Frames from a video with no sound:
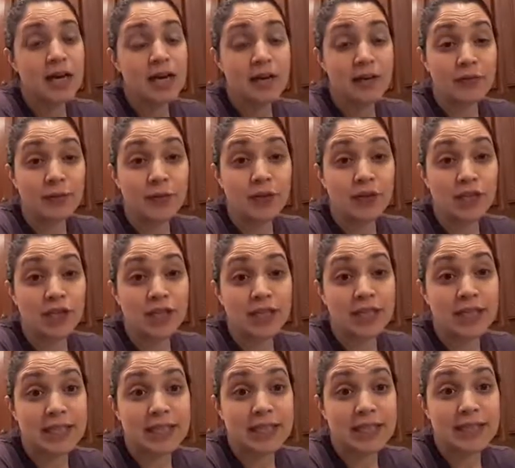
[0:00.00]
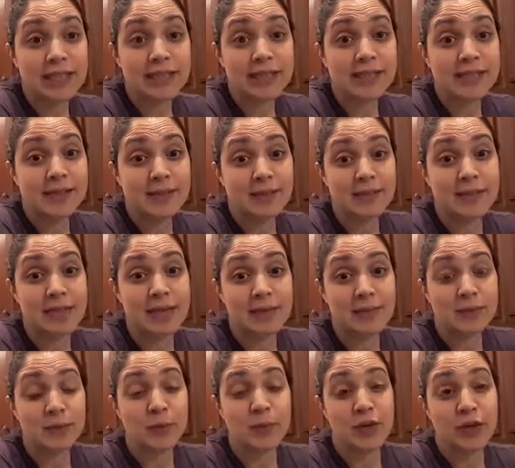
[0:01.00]
Unfortunately,
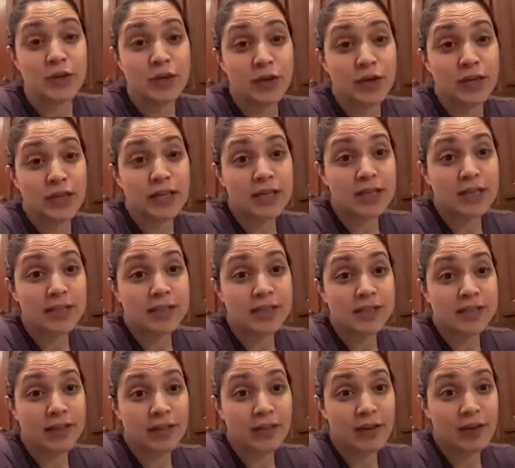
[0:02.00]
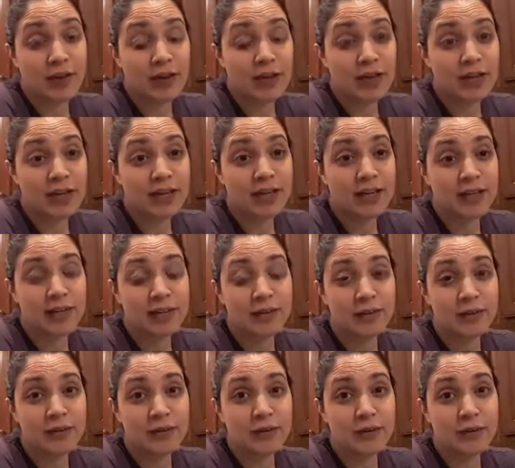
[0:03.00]
sometimes when you're in South Carolina,
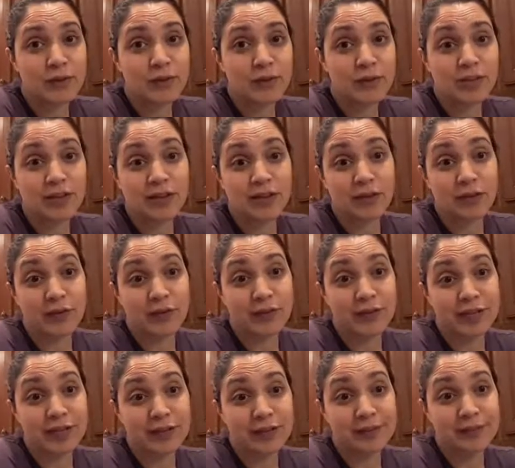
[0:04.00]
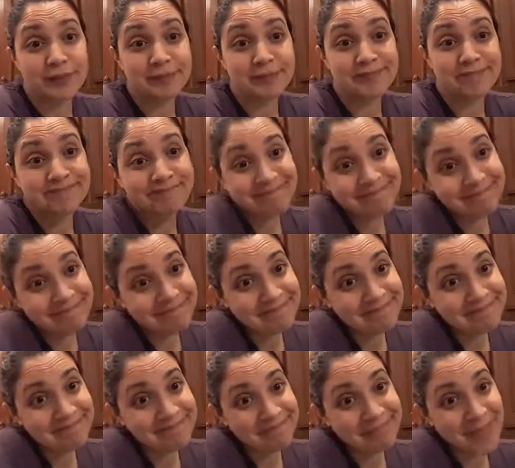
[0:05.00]
you lose your cell phone signal.
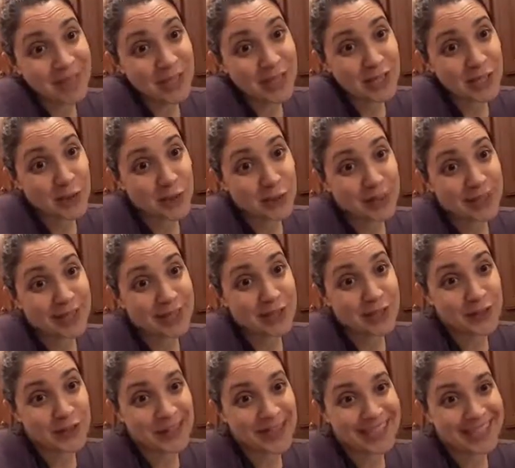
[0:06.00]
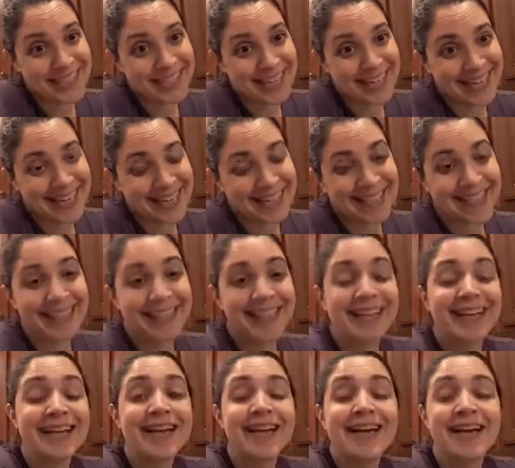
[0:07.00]
So we're going to try this again.
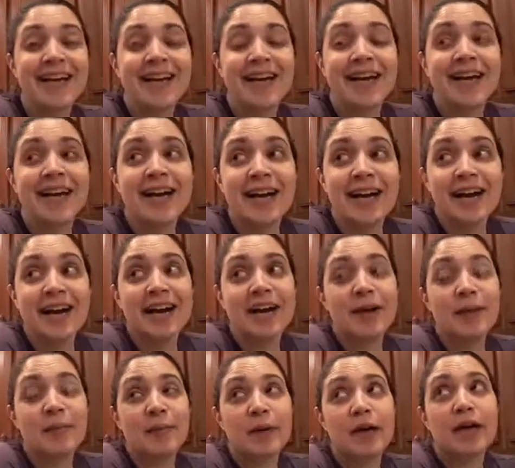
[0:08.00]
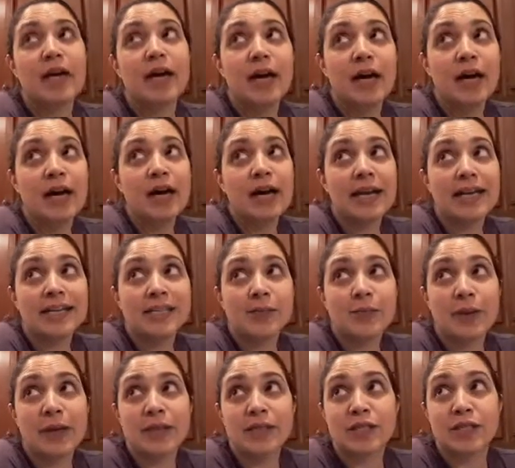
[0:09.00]
I
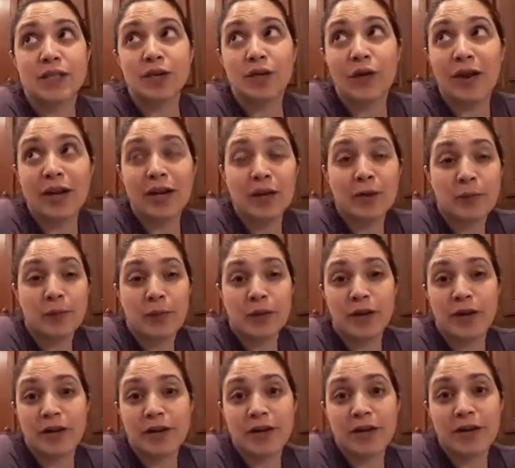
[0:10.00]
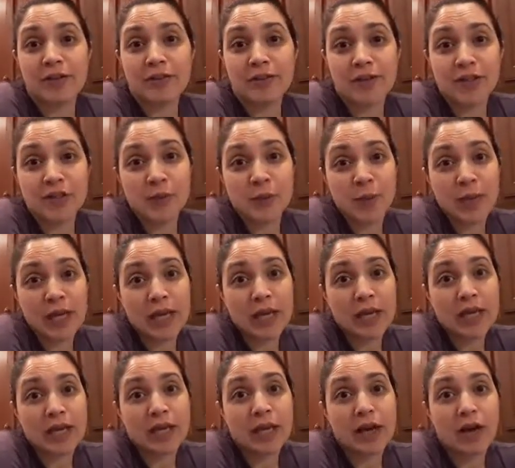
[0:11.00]
spent the greater part of this
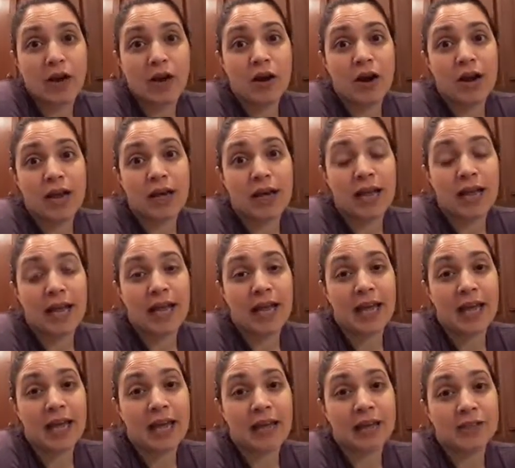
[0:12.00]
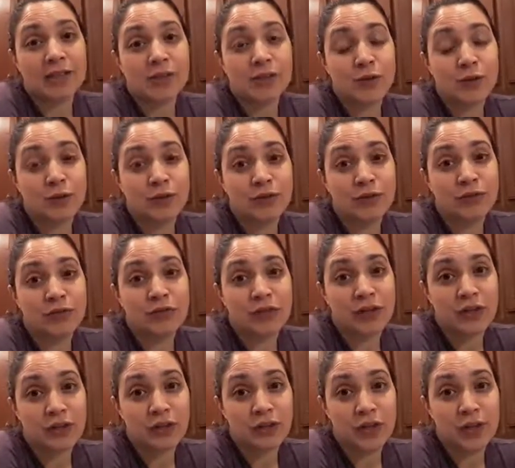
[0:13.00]
week on a school
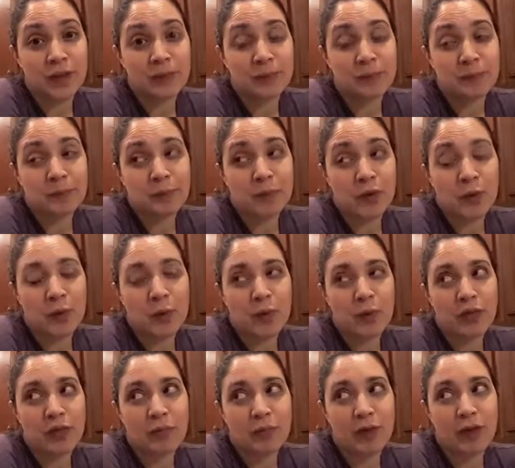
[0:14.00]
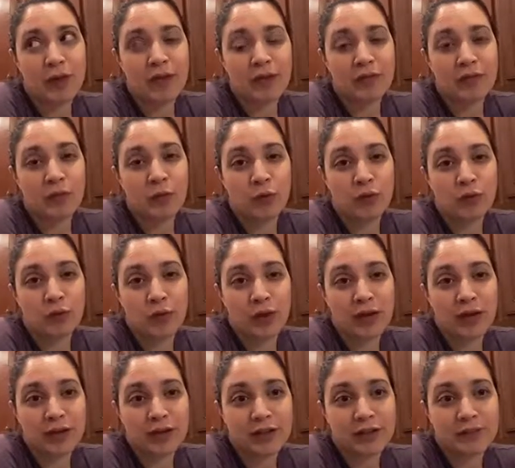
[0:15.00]
field trip with my 4th
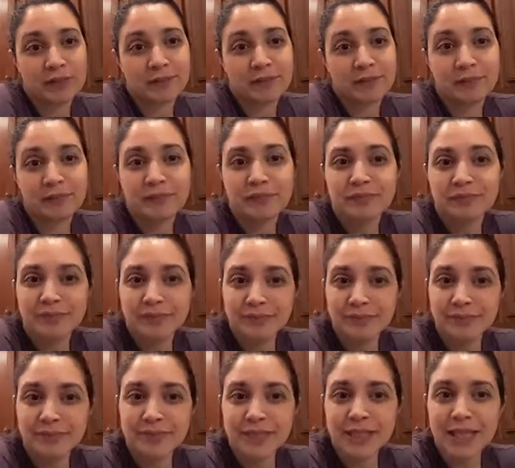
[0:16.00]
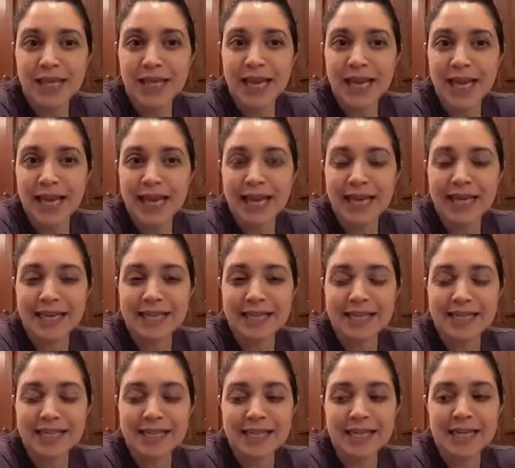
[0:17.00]
grader
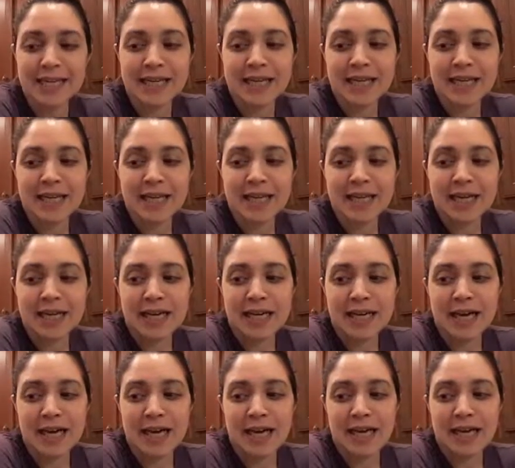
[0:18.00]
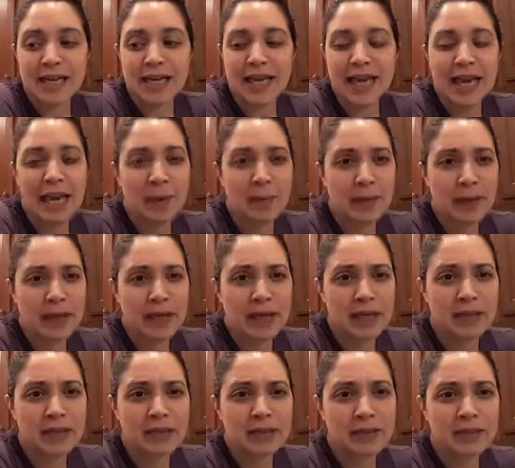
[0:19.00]
and
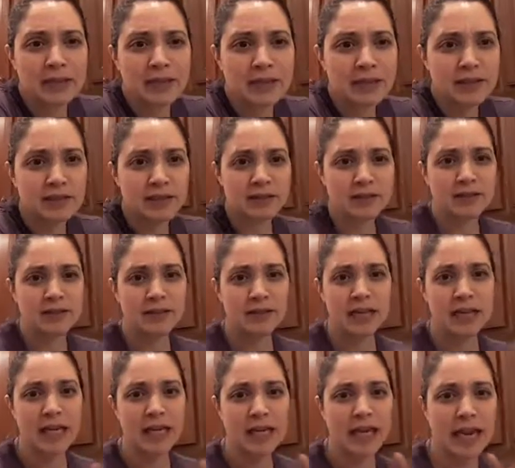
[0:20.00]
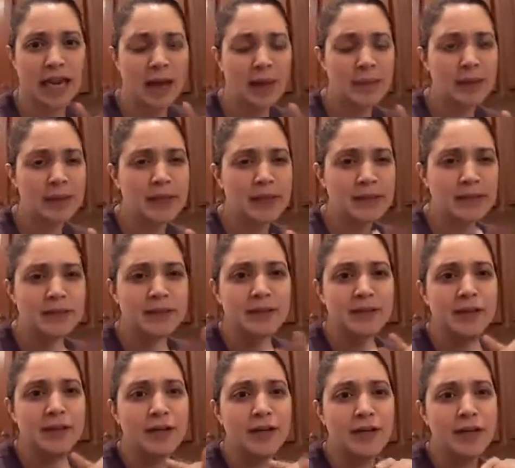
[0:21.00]
camping in a cabin
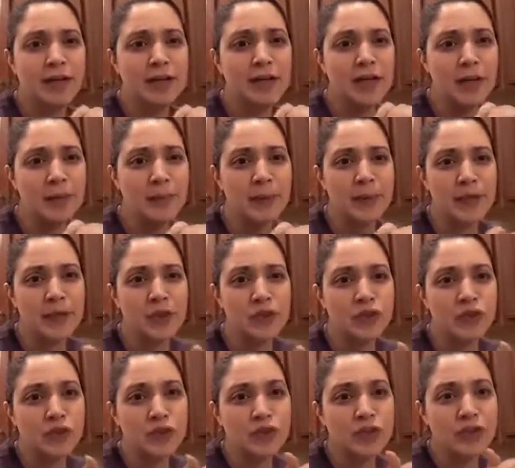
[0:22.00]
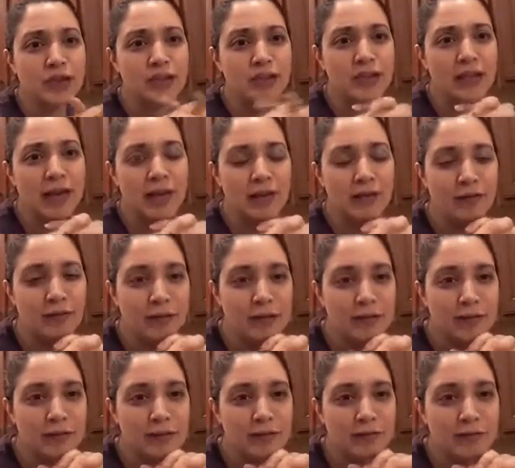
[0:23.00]
on a beach in a
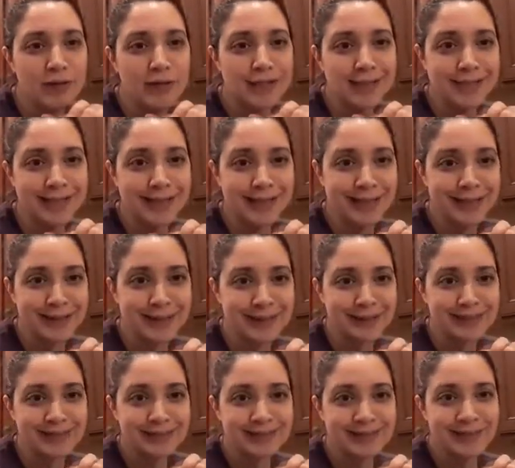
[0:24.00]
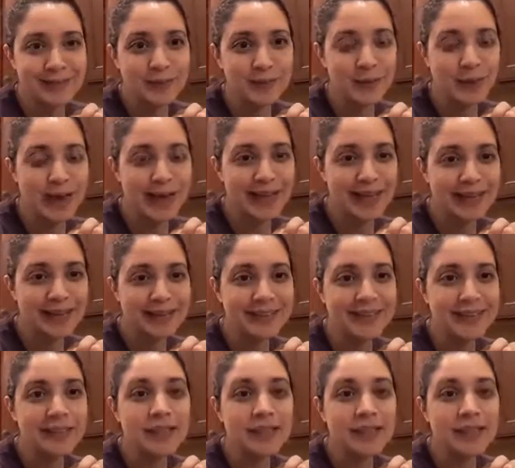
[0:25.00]
really rustic way.